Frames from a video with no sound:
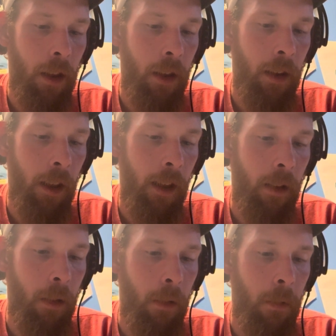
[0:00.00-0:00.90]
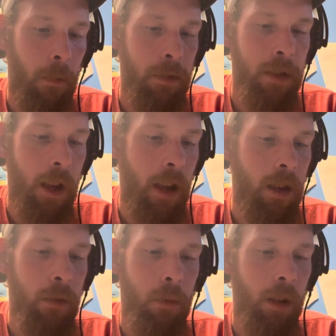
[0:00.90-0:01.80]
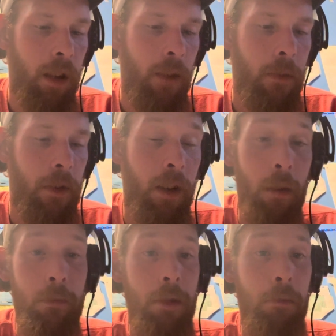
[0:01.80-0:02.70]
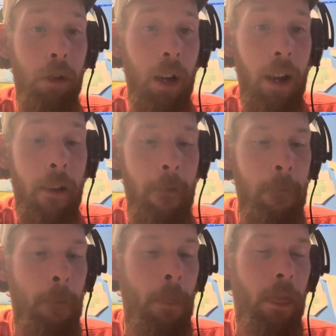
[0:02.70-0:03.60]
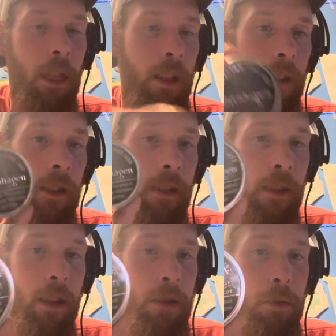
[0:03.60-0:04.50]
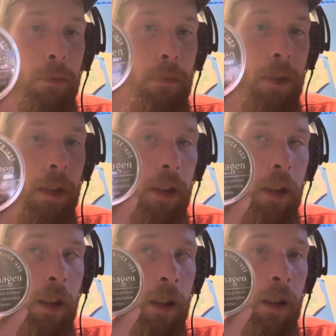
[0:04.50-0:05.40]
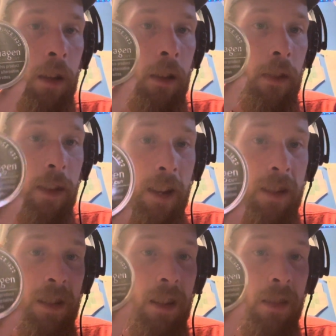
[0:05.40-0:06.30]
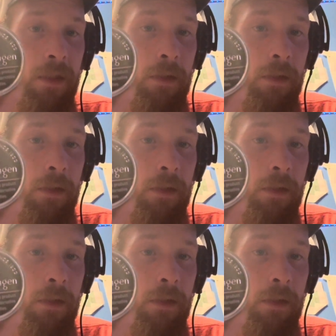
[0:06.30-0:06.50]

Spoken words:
Now, say you want to give your gums a break. This would be, this and